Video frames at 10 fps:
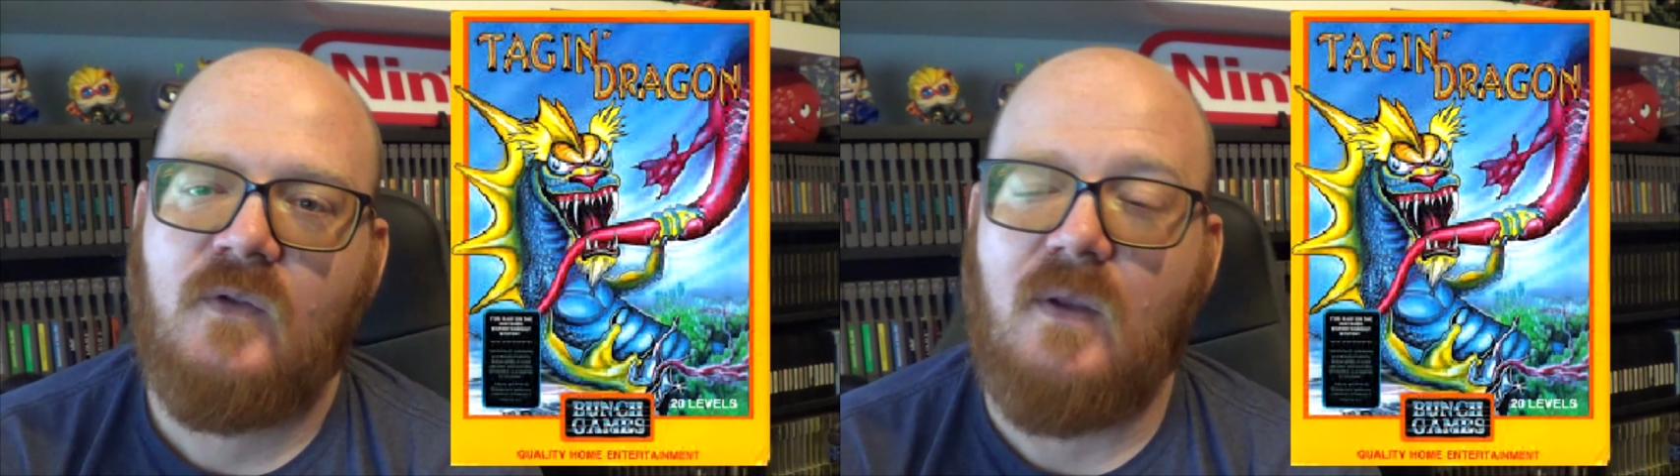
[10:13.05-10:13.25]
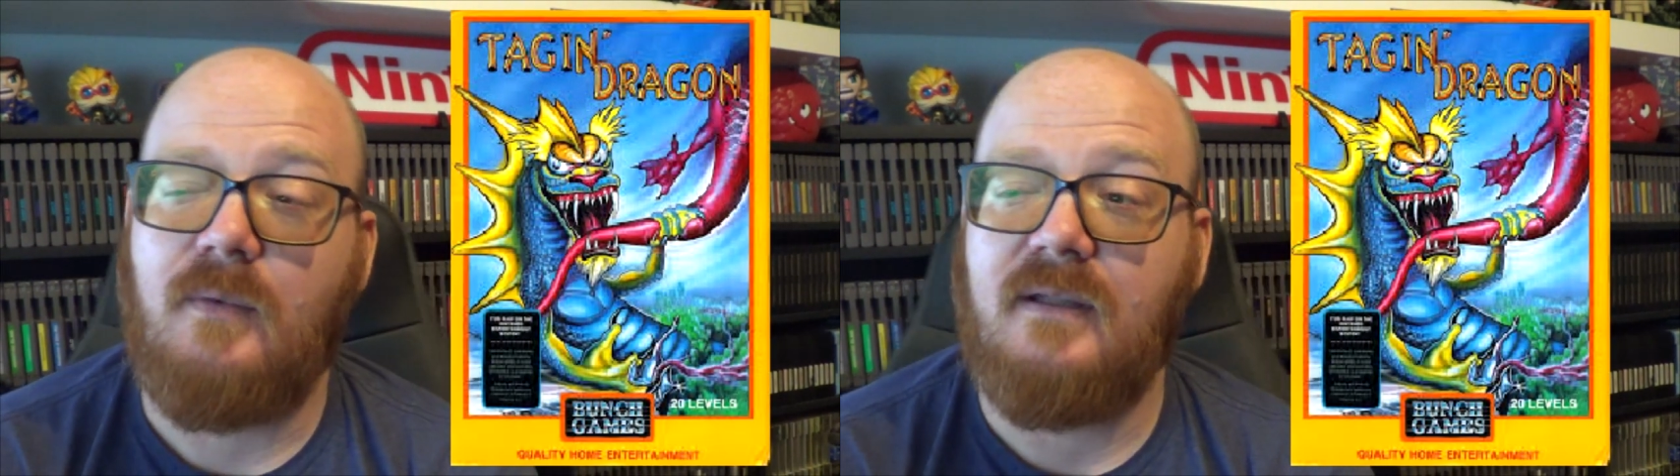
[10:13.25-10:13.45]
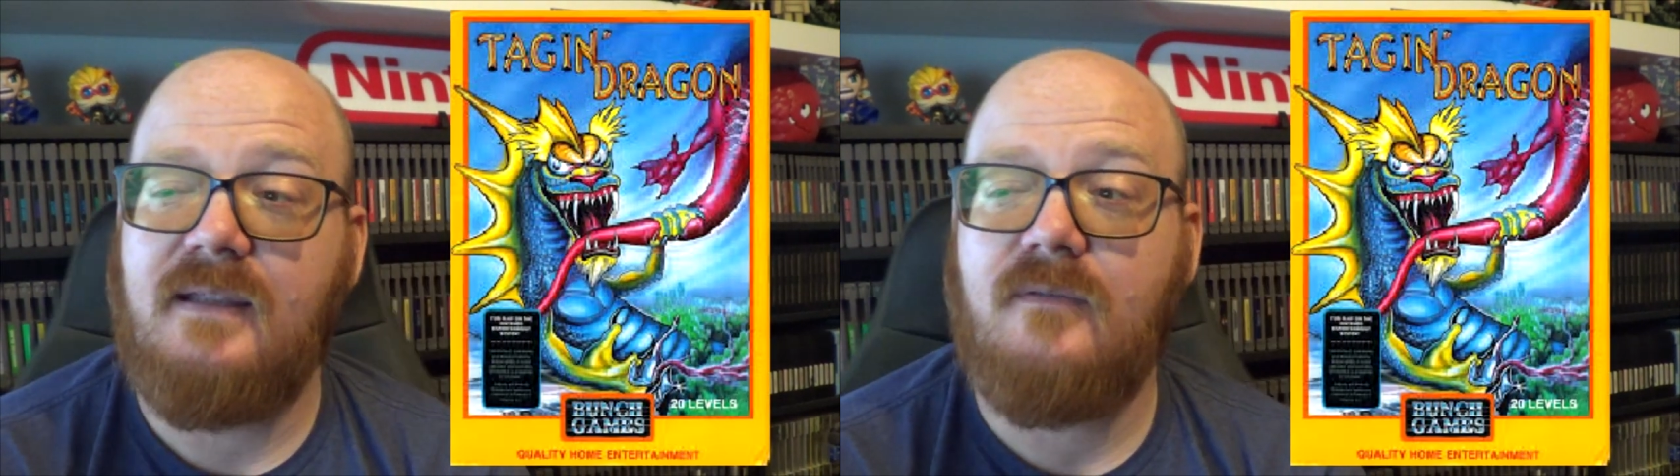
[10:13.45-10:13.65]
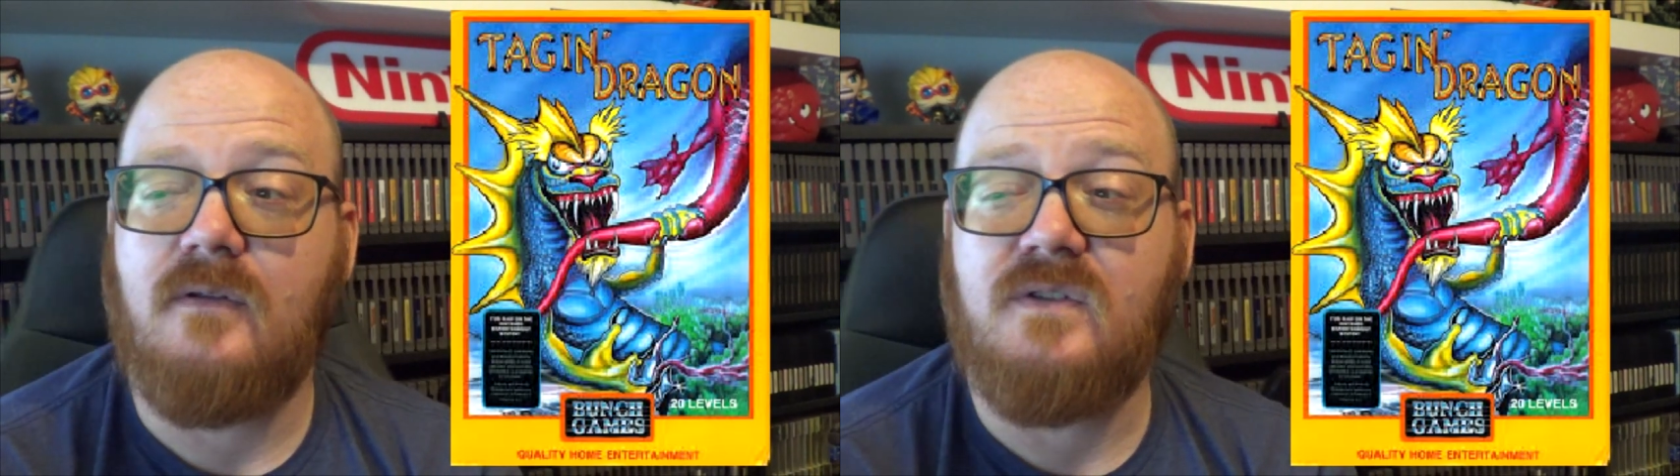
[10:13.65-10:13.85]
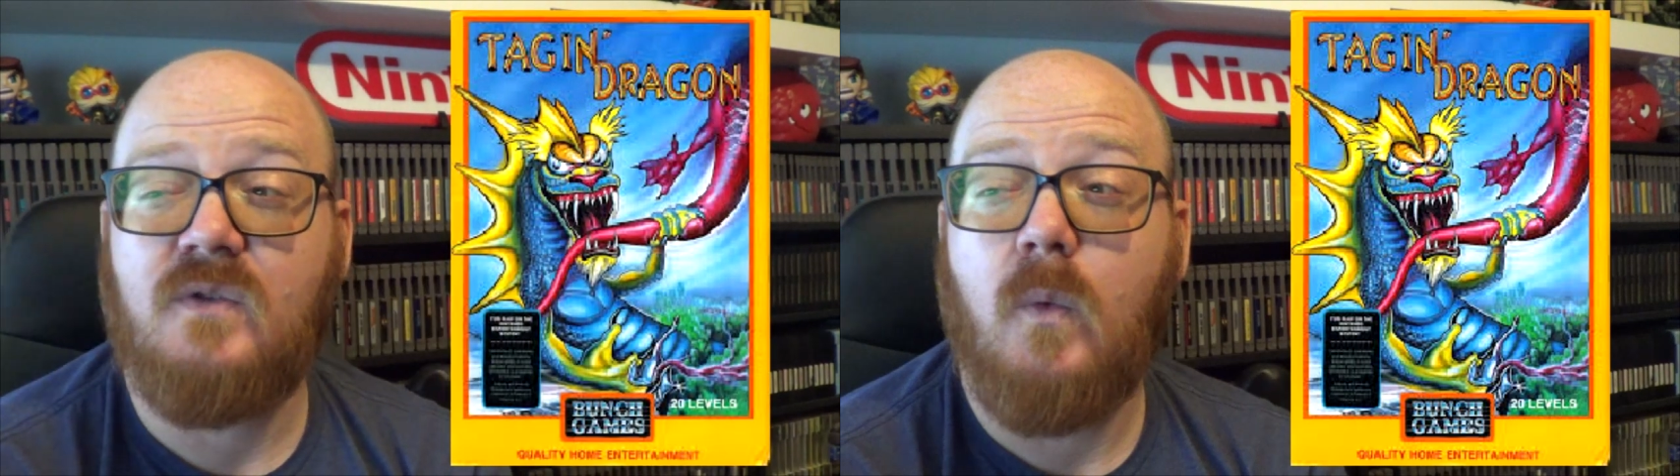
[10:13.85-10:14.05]
So I believe
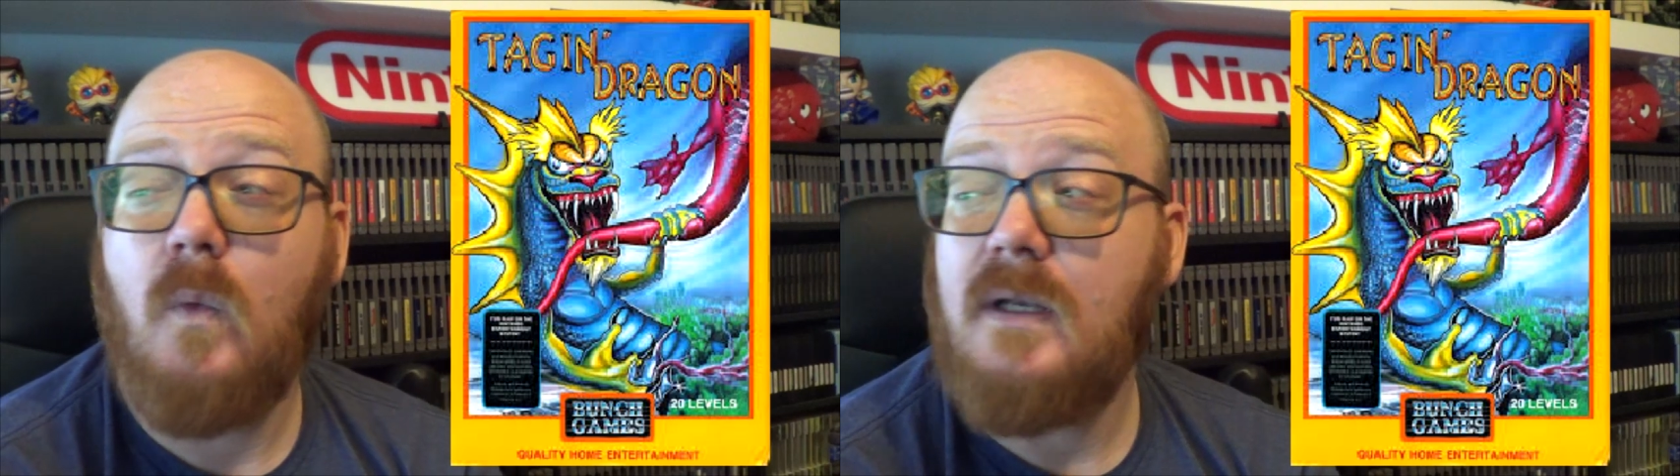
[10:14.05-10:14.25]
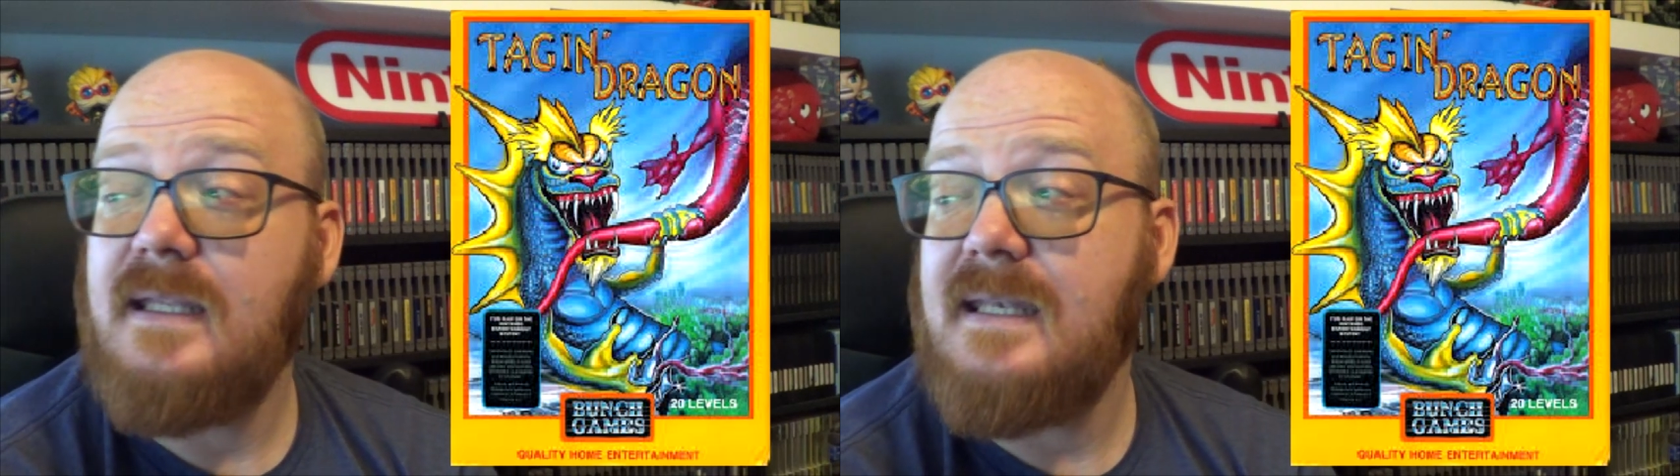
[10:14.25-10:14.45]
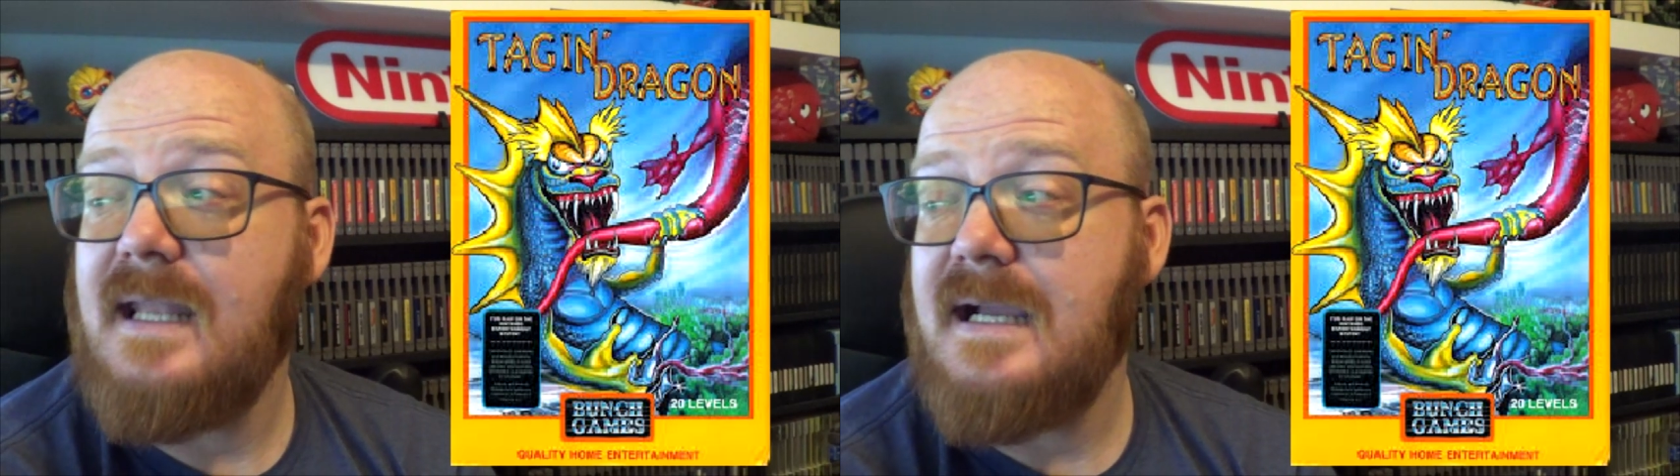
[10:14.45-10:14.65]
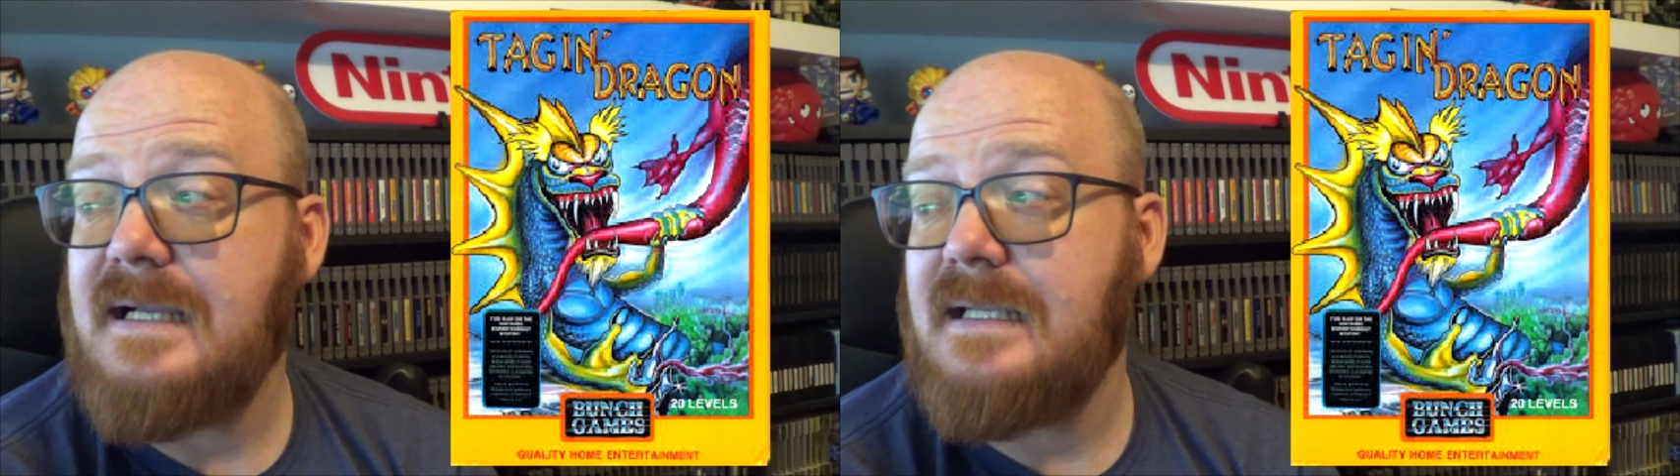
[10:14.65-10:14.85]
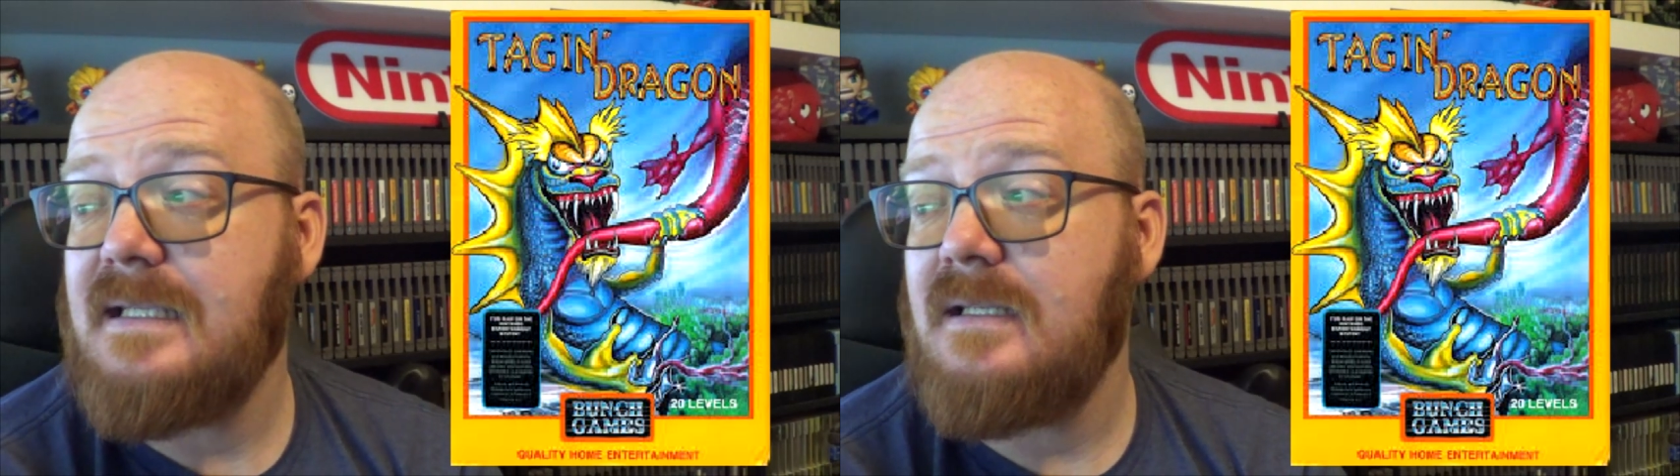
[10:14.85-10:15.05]
there's
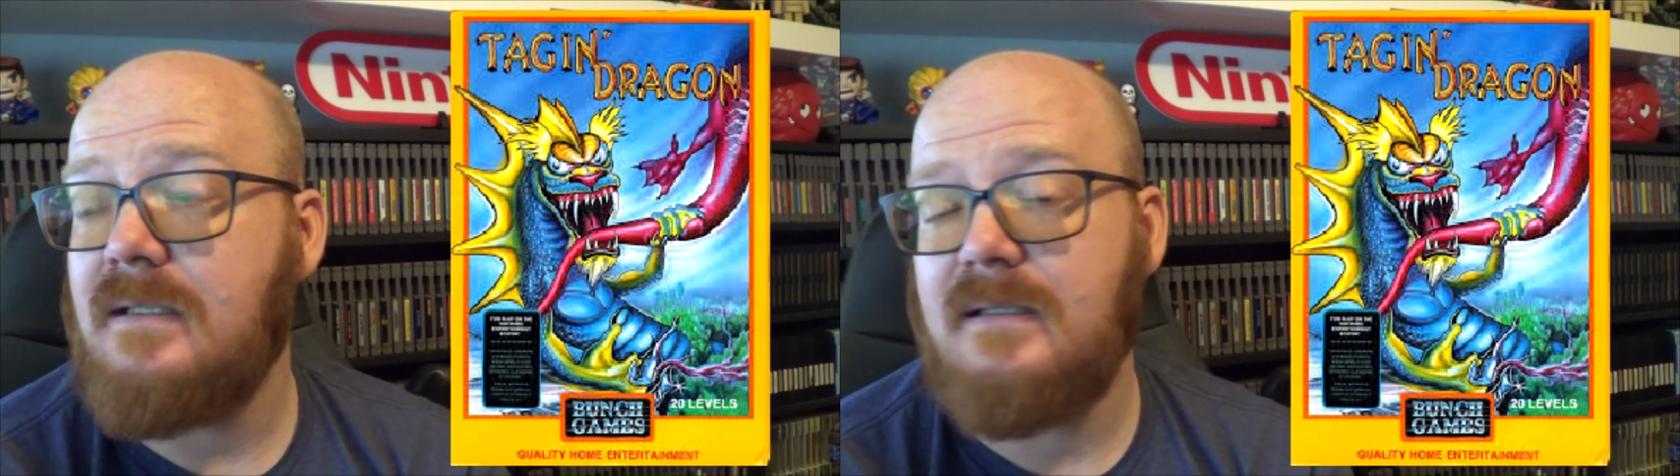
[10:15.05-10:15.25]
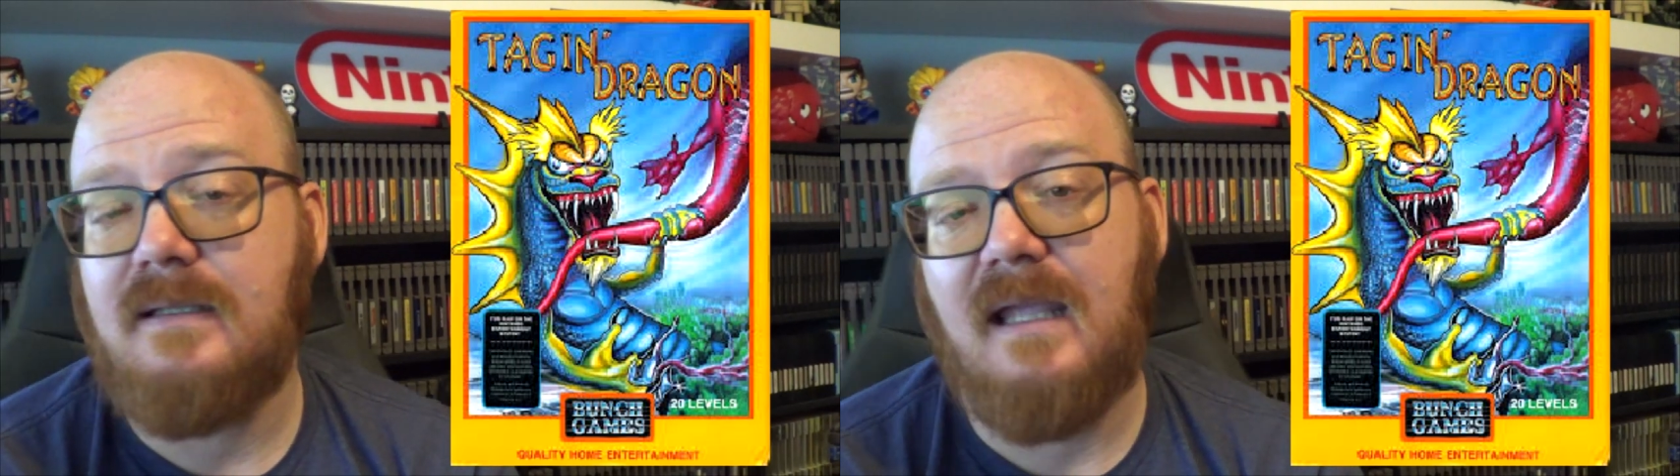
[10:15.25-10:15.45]
29